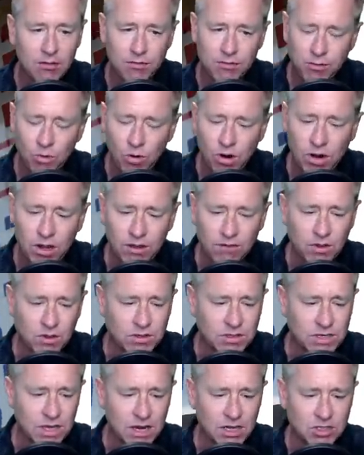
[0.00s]
forty of
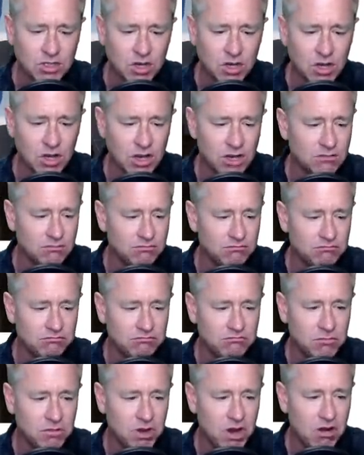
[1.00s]
you said it's good.
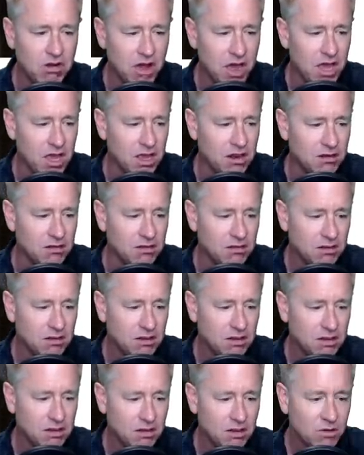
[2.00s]
All right.
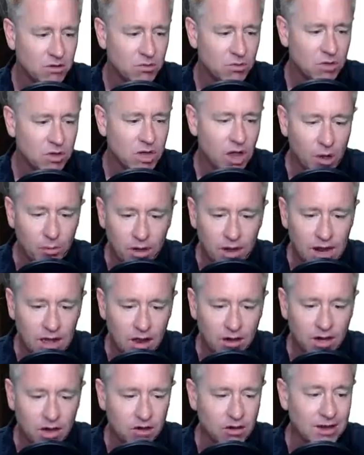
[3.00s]
Well, come on
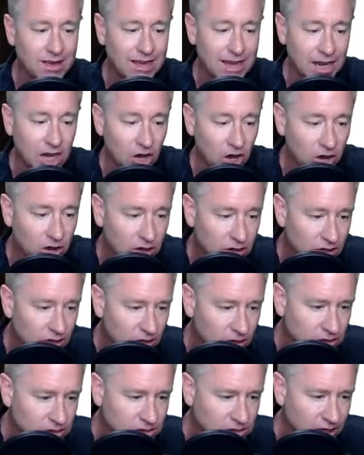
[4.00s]
out here to here. It
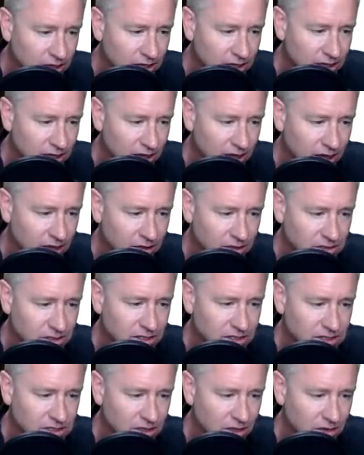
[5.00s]
looks like, uh,
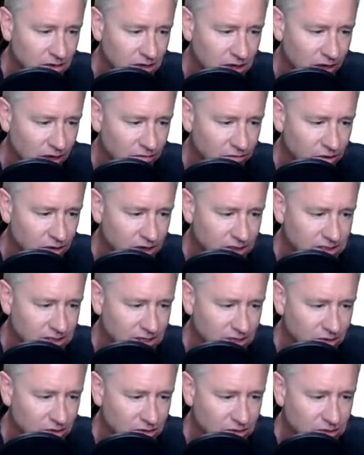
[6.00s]
looks like Southern California. I'd
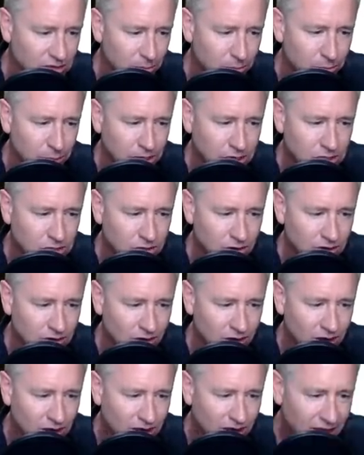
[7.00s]
say there's the beach right
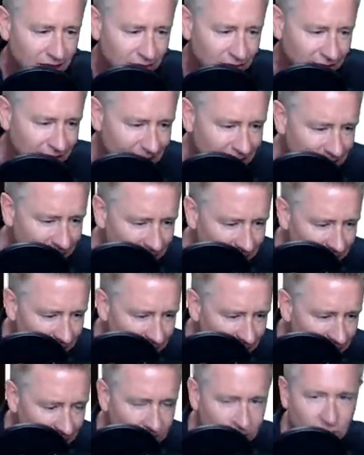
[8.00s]
there. If I can
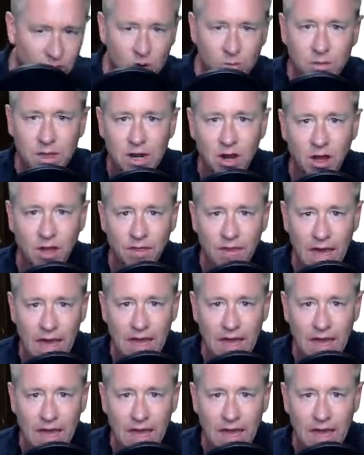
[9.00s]
zoom in on